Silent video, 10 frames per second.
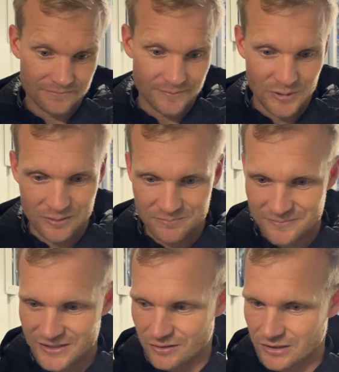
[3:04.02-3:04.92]
But,
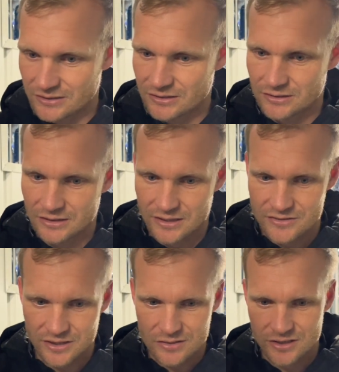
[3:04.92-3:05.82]
you know, like I
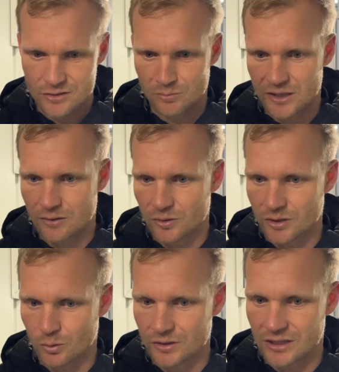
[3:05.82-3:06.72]
said, it's on me. I
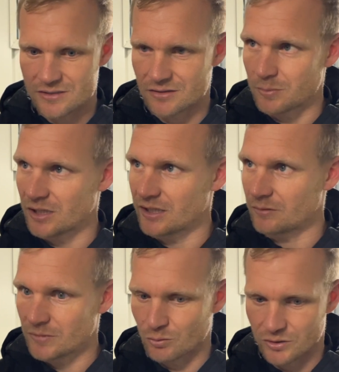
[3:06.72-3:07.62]
want the lads to play.
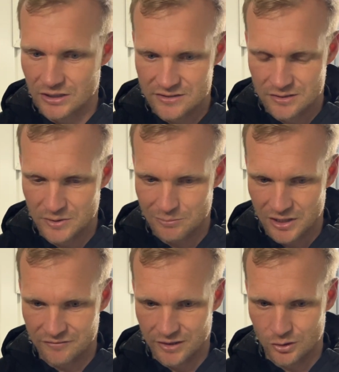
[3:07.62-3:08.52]
I want the lads to be
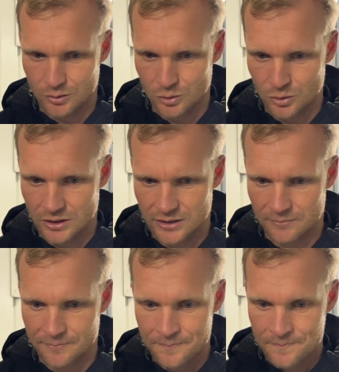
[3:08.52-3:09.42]
brave and get on the ball.
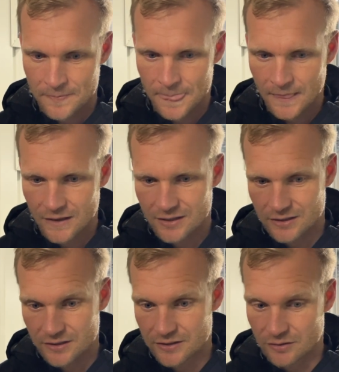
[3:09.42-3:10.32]

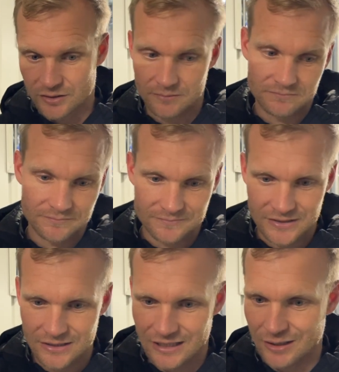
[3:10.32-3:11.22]
And you know,
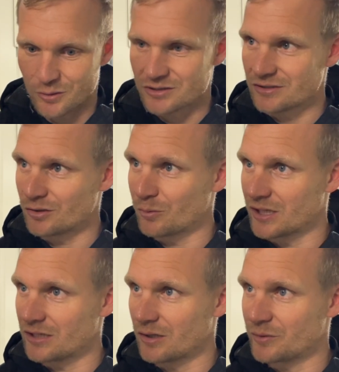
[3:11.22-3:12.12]
it allowed us to
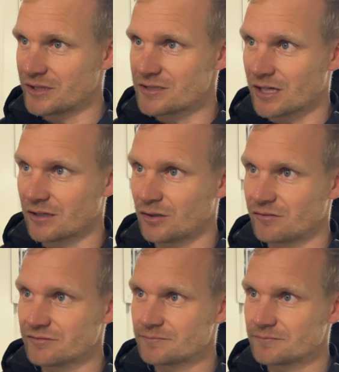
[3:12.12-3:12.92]
dominate like we did second half.